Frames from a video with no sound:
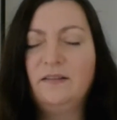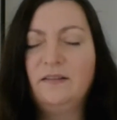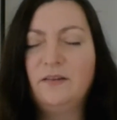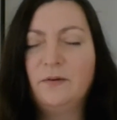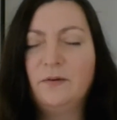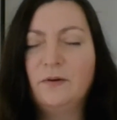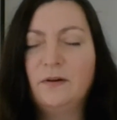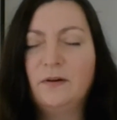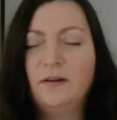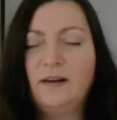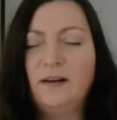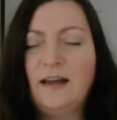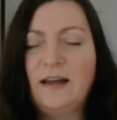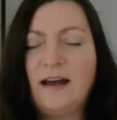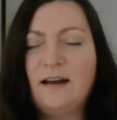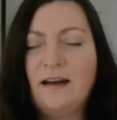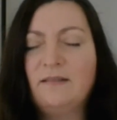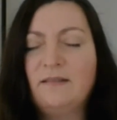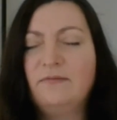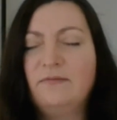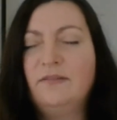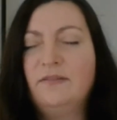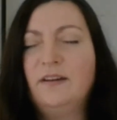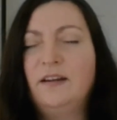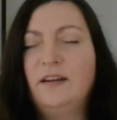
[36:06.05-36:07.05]
they're all
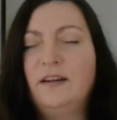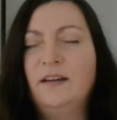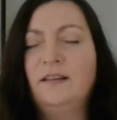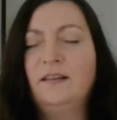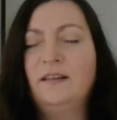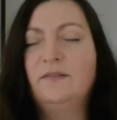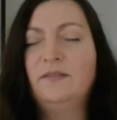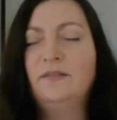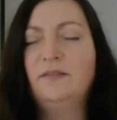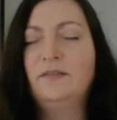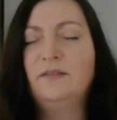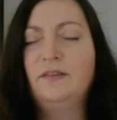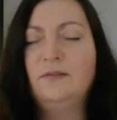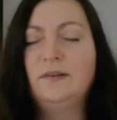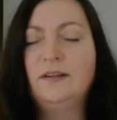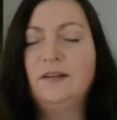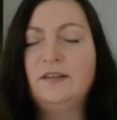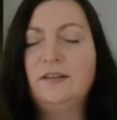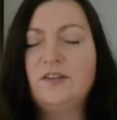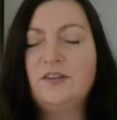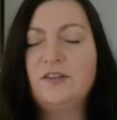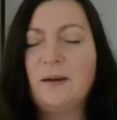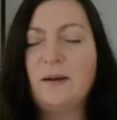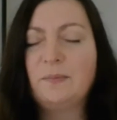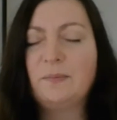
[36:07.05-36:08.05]
laughing, they've a new
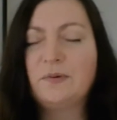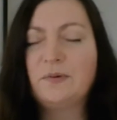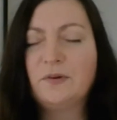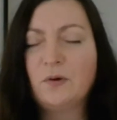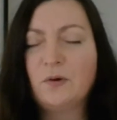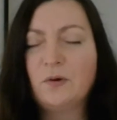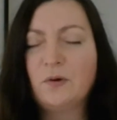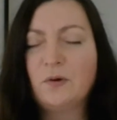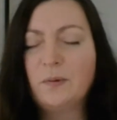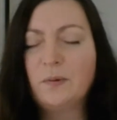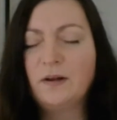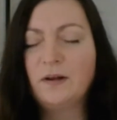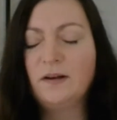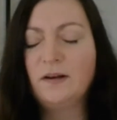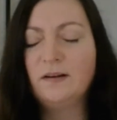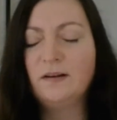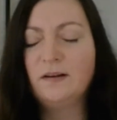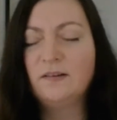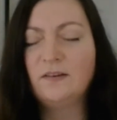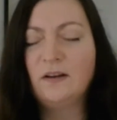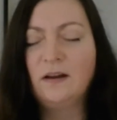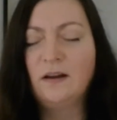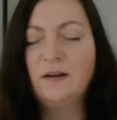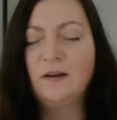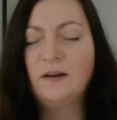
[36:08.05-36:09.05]
chapter
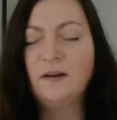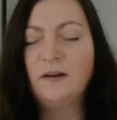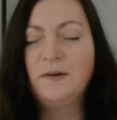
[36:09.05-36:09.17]
opened,